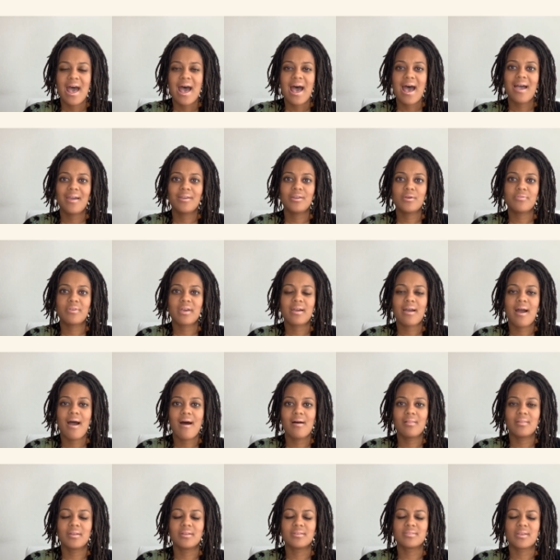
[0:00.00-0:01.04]
I know that
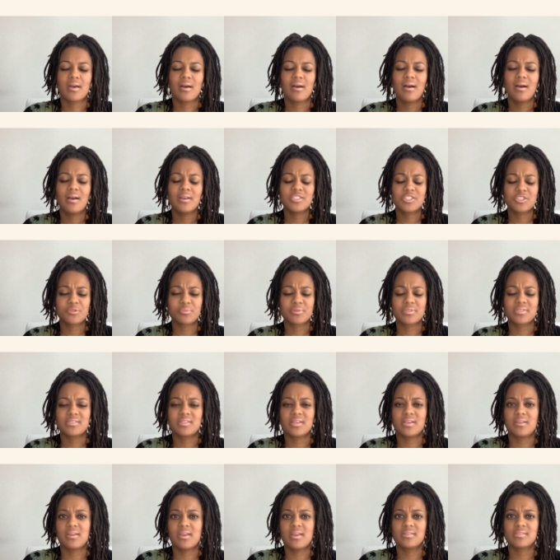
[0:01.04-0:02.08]
Colin is
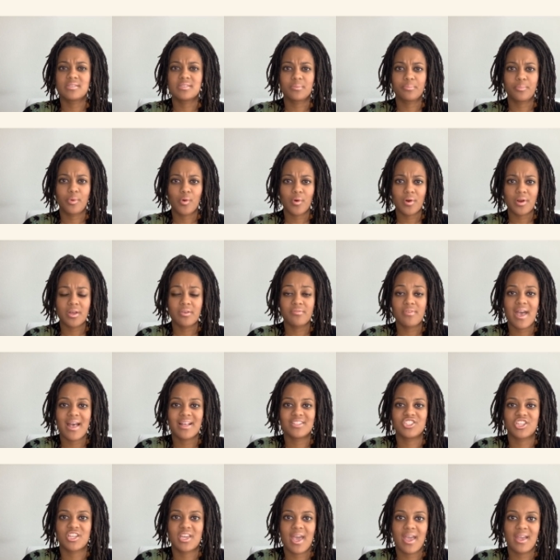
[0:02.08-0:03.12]
100% in support of
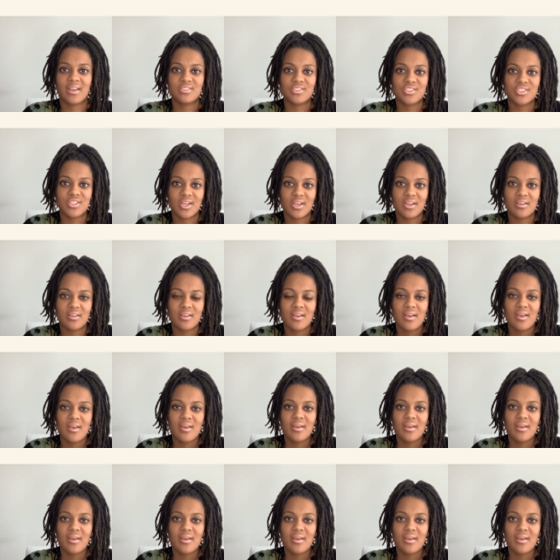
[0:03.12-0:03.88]
education.